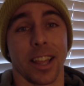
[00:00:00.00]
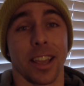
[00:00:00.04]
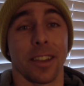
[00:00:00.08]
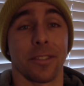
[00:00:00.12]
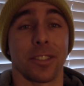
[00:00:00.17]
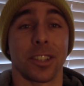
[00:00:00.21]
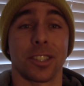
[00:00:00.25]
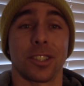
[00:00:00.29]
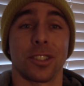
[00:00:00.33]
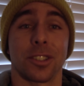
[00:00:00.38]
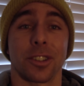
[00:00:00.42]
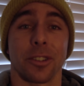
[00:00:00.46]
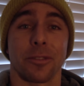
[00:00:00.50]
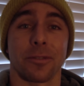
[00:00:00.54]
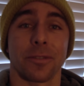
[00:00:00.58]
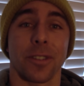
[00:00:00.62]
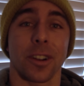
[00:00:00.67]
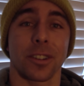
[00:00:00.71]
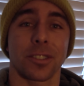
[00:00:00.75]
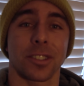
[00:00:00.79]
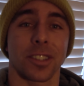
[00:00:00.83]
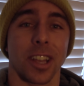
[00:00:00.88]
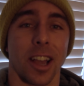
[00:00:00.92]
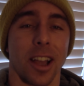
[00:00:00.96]
If this is your
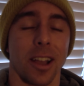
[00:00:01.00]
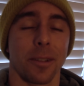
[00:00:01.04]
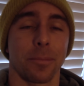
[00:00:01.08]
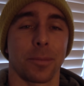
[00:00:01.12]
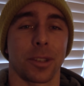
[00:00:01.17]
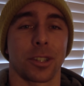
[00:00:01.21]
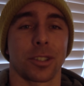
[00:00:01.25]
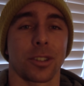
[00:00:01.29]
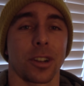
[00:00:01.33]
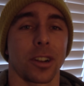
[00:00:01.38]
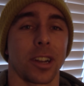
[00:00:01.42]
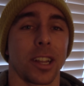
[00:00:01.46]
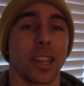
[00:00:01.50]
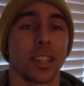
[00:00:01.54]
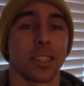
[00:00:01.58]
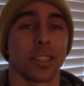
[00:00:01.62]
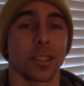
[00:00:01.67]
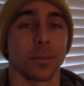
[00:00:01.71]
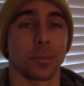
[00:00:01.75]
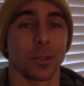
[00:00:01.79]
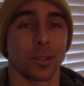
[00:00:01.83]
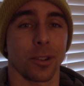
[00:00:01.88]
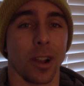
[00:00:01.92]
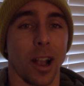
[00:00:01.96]
first time, be sure to hit
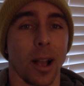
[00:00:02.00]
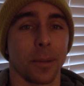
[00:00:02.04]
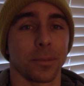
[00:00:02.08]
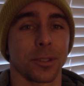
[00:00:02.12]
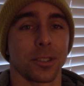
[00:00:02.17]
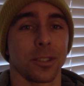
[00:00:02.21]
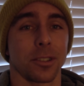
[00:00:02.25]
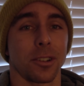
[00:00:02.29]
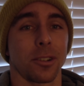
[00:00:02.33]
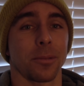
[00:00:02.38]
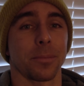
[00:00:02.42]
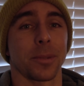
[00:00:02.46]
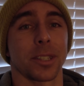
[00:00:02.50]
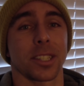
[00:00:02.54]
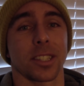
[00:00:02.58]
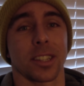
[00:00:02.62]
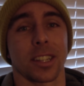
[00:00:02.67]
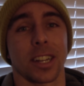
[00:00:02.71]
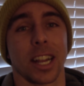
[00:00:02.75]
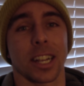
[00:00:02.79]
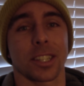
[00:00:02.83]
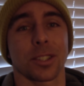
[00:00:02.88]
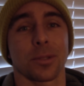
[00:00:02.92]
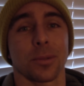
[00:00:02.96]
subscribe so you don't miss
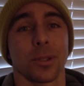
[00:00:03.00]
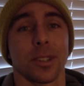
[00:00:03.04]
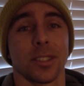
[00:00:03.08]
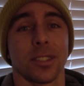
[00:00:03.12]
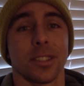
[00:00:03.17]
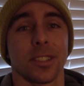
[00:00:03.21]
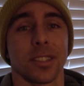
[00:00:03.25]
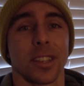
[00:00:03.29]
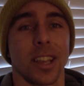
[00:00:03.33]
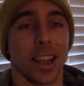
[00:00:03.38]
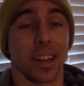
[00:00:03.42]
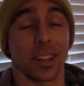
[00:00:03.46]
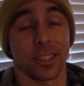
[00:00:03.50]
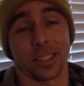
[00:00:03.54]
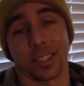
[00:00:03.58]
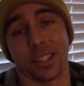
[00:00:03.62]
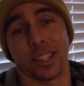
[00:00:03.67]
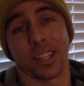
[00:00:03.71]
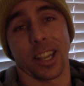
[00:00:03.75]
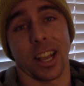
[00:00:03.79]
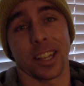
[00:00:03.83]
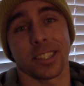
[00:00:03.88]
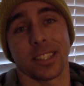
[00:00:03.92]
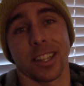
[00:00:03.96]
the next ones. And I'll see
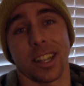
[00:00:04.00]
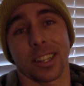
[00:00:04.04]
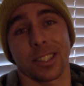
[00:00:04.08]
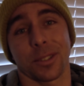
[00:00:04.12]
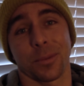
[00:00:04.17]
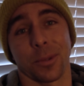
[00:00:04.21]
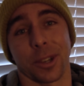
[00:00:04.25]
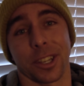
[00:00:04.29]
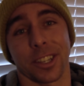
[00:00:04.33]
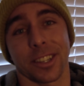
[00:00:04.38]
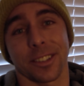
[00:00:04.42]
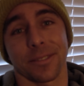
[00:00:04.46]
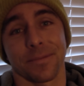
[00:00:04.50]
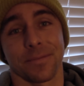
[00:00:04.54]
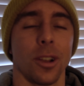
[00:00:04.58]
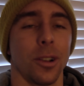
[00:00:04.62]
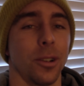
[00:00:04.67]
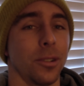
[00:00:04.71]
you guys next week.